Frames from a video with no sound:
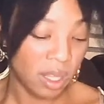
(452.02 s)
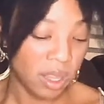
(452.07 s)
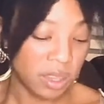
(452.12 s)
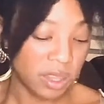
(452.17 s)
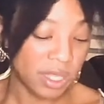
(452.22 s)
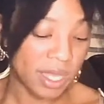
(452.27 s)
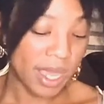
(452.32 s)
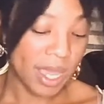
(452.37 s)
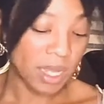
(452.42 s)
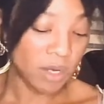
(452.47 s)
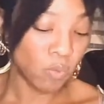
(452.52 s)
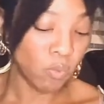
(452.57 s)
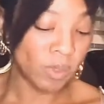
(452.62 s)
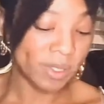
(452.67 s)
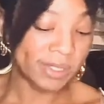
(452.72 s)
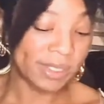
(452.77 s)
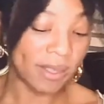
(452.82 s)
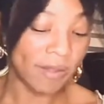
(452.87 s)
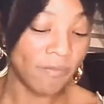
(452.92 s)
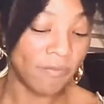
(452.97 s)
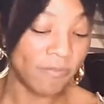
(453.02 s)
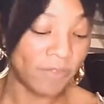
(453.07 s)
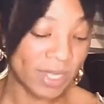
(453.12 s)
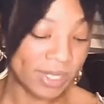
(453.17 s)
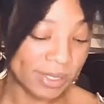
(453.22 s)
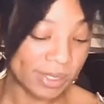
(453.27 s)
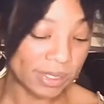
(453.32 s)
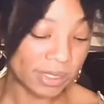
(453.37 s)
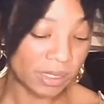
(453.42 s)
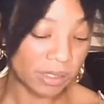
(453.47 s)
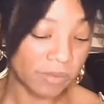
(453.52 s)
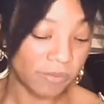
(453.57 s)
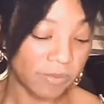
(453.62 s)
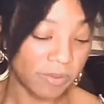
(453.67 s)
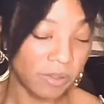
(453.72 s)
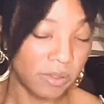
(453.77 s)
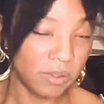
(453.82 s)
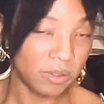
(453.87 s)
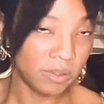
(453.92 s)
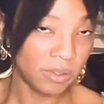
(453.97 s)
that was offensive
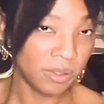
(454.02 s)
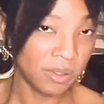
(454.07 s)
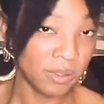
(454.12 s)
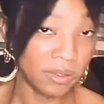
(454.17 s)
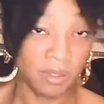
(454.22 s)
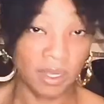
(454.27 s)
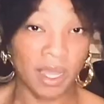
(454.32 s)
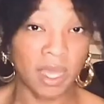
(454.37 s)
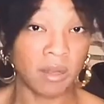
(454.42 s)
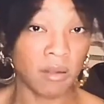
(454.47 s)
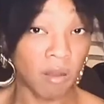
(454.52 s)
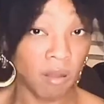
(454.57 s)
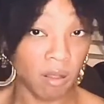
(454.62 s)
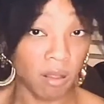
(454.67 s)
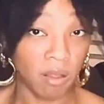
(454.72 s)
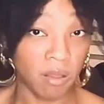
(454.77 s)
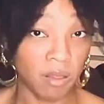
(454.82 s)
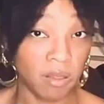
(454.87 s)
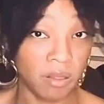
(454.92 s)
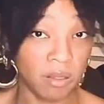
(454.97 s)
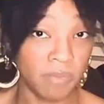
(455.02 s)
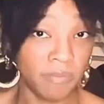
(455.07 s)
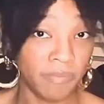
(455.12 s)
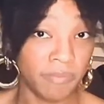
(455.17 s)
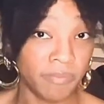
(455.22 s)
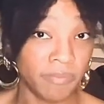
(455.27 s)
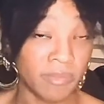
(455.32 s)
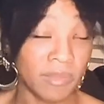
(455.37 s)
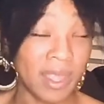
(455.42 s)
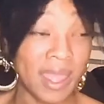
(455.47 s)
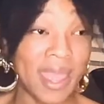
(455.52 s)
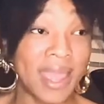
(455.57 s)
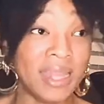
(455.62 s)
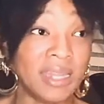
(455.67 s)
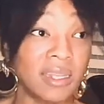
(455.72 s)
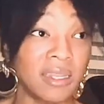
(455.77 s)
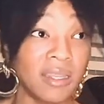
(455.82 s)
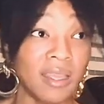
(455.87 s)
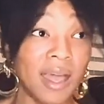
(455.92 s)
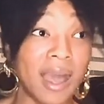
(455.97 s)
at all, and
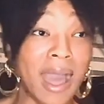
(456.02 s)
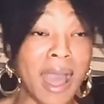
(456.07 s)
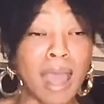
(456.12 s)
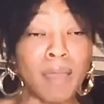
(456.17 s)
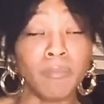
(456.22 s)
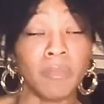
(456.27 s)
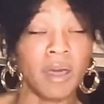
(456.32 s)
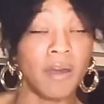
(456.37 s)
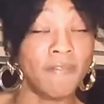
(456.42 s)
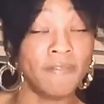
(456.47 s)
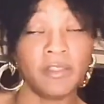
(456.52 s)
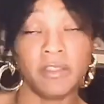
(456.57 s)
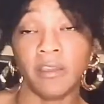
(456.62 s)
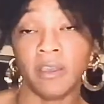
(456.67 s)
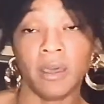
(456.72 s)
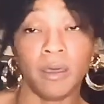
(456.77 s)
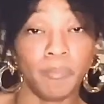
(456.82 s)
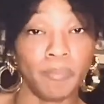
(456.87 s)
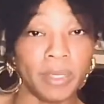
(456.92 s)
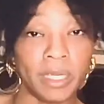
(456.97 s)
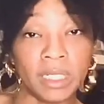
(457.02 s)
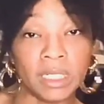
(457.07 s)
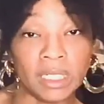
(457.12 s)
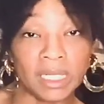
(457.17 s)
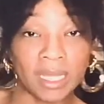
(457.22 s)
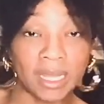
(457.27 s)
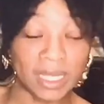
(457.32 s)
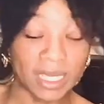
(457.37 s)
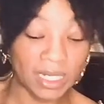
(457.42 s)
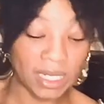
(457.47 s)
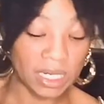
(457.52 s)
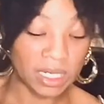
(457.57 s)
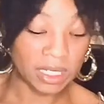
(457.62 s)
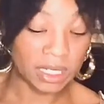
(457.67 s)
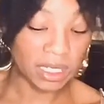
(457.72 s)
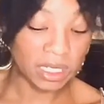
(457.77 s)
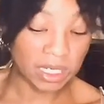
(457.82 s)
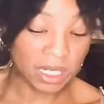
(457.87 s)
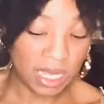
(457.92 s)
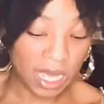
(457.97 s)
I'm of the opinion that it
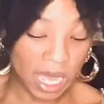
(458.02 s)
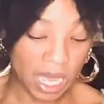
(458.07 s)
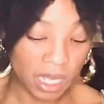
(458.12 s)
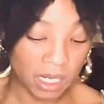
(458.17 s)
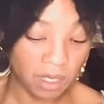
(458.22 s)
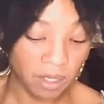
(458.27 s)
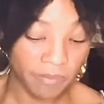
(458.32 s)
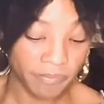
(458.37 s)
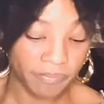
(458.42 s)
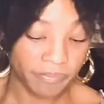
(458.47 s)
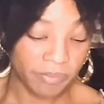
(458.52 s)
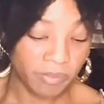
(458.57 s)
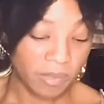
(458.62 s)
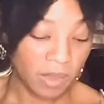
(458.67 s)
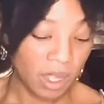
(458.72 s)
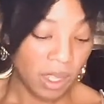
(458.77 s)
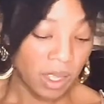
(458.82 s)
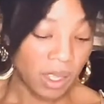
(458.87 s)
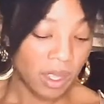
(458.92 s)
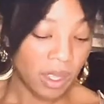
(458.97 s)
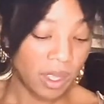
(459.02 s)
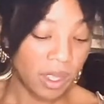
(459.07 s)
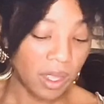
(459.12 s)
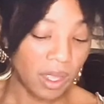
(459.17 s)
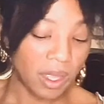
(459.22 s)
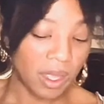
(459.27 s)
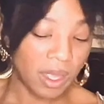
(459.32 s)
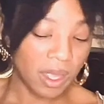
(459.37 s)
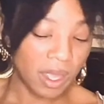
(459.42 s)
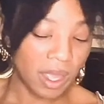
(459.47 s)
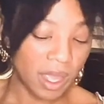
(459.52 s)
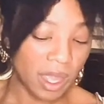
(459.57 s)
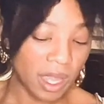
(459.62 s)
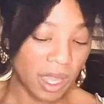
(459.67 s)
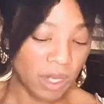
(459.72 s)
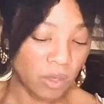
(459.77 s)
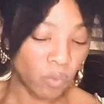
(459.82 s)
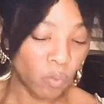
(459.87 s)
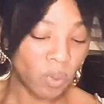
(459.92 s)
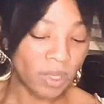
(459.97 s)
did not,
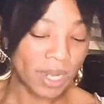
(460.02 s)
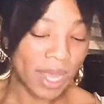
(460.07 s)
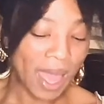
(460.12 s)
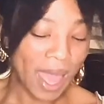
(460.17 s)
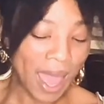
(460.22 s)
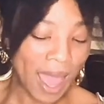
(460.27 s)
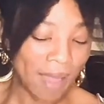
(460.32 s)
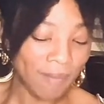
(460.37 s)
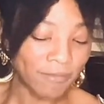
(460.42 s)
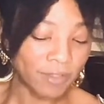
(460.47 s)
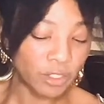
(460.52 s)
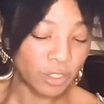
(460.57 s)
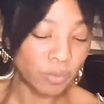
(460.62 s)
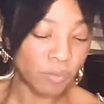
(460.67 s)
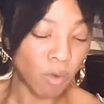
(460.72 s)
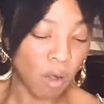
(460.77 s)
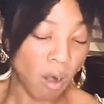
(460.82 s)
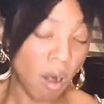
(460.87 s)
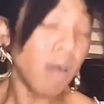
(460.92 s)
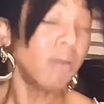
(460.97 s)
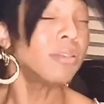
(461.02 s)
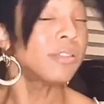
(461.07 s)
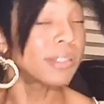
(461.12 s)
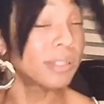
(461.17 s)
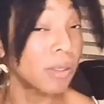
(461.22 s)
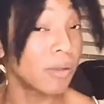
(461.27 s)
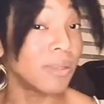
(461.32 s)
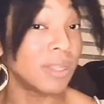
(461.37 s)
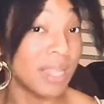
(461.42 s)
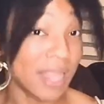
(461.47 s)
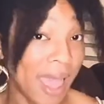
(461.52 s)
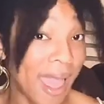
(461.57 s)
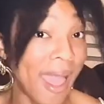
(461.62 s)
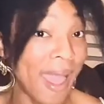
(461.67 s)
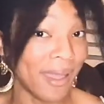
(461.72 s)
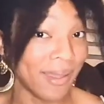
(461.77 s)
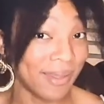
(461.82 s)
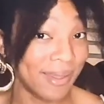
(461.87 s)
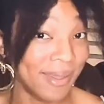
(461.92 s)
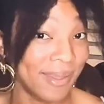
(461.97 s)
it would have to also
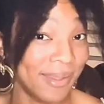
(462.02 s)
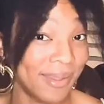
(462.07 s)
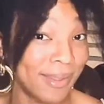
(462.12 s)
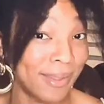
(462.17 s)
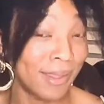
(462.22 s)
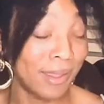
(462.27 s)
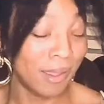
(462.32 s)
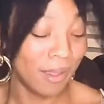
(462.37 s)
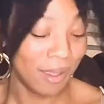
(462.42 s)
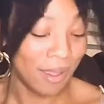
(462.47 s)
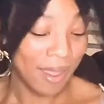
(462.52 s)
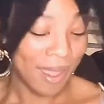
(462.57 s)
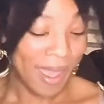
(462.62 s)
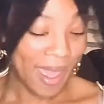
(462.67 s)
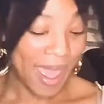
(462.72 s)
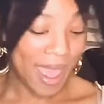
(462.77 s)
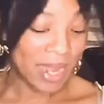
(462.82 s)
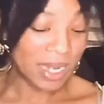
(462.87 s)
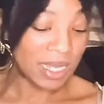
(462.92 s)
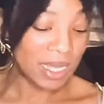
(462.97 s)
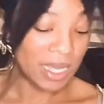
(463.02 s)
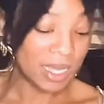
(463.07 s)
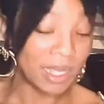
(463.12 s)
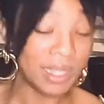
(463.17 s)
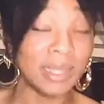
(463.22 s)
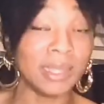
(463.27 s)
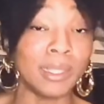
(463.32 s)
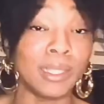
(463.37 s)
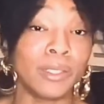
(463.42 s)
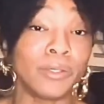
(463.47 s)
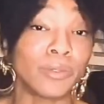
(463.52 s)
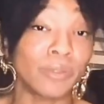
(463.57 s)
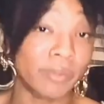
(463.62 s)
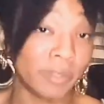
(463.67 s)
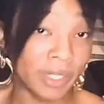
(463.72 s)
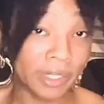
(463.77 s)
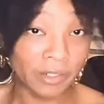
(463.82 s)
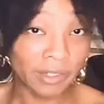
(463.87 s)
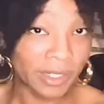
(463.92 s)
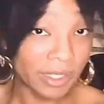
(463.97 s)
lack any
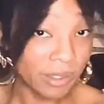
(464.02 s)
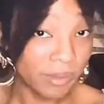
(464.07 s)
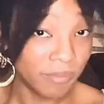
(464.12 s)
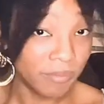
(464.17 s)
literary,